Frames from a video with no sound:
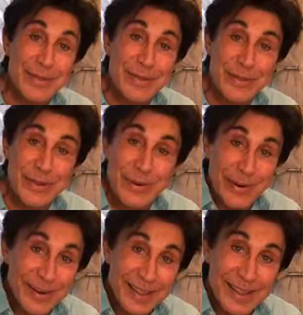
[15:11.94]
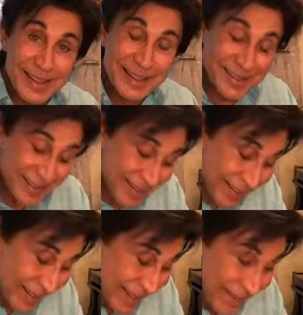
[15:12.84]
Branson, Missouri.
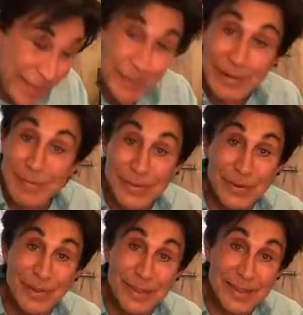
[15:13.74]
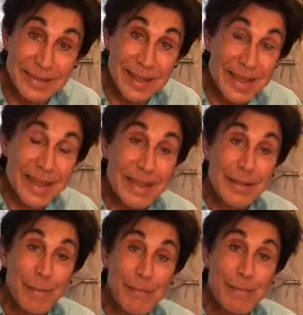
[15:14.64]
I can't believe I'm doing this.
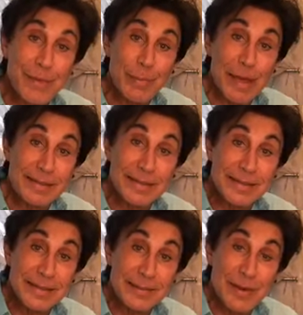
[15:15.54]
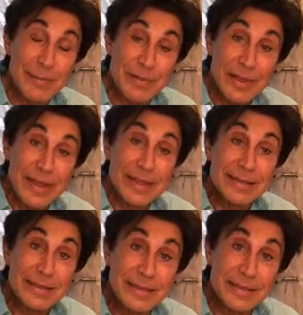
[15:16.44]
P.O. Box 66, Branson,
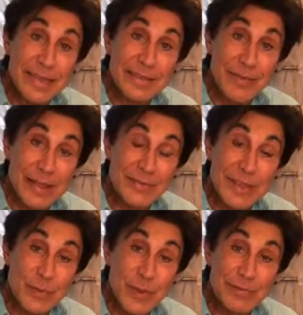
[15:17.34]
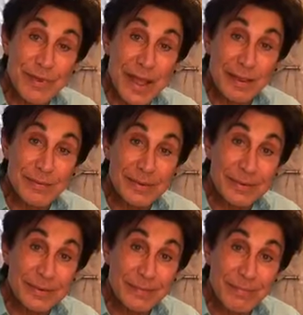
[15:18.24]
65615.
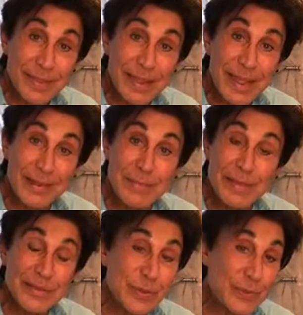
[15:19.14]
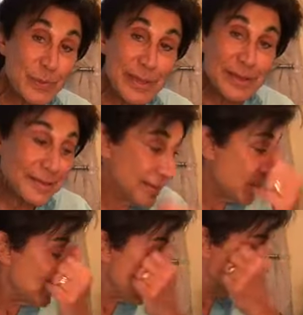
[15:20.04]
That would be so
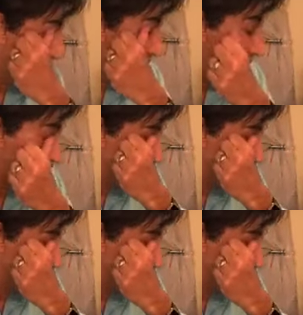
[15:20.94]
sweet. So Patty sweet.